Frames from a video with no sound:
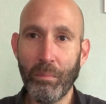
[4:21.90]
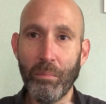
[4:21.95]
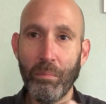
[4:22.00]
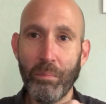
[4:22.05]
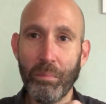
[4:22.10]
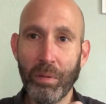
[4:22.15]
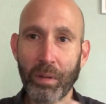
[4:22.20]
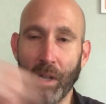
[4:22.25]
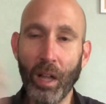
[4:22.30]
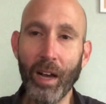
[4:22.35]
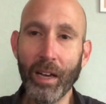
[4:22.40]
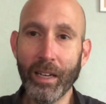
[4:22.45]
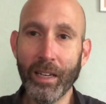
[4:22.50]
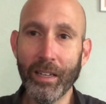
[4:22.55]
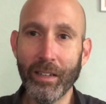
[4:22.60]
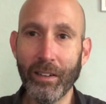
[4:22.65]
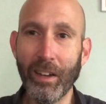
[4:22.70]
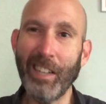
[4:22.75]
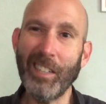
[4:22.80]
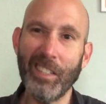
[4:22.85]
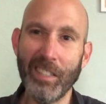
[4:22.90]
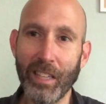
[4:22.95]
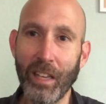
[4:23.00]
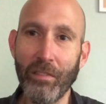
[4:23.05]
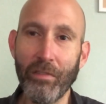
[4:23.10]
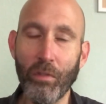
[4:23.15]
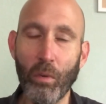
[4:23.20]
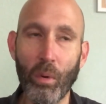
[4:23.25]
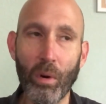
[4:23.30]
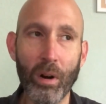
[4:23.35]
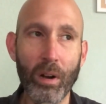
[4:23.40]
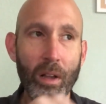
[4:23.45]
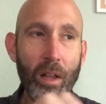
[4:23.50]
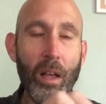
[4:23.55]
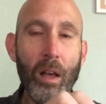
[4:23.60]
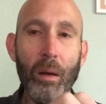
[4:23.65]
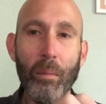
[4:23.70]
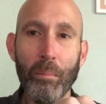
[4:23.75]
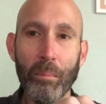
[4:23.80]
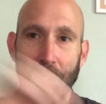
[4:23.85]
Four.
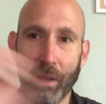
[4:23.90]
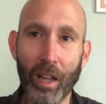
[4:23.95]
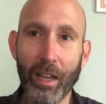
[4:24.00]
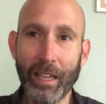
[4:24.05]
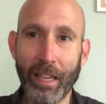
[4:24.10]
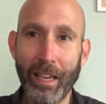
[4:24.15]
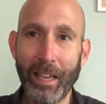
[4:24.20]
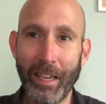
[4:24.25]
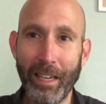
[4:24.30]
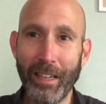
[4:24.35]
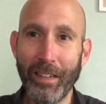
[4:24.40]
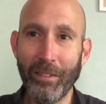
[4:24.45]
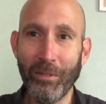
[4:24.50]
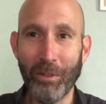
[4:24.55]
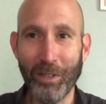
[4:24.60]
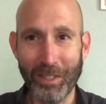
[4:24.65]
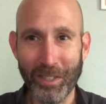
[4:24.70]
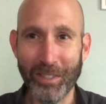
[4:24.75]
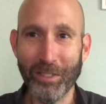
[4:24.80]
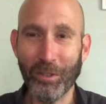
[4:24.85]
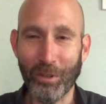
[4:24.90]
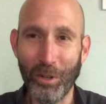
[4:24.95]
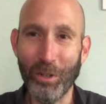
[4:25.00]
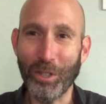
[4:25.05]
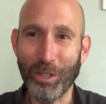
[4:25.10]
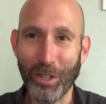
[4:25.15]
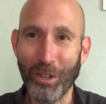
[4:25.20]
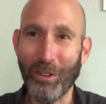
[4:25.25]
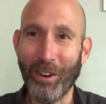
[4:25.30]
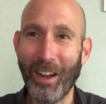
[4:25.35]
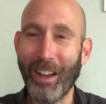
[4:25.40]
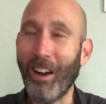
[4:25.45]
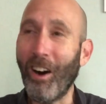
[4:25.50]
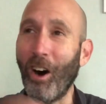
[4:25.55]
Plucking it, which is crucial, right?